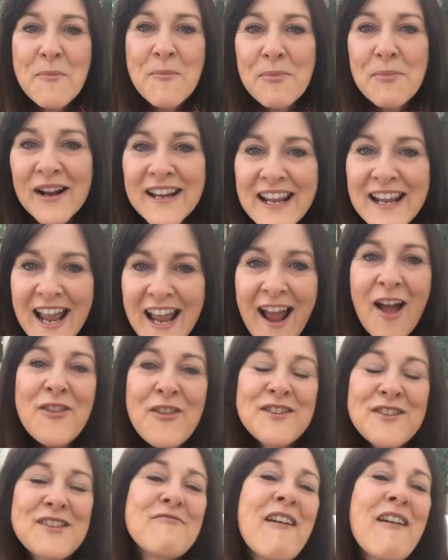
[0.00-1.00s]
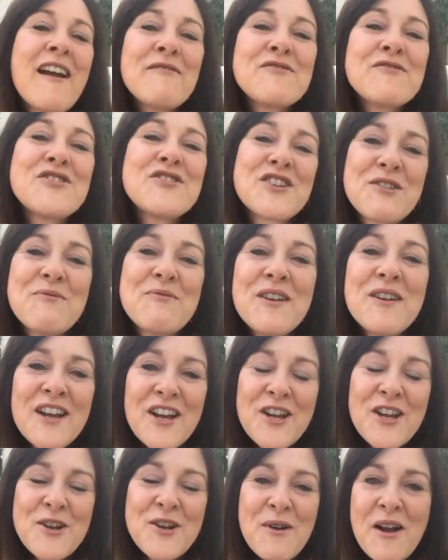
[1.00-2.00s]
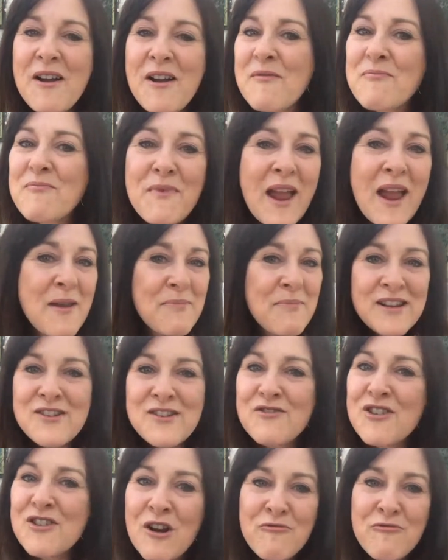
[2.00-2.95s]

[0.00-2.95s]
but get others around you who are maybe,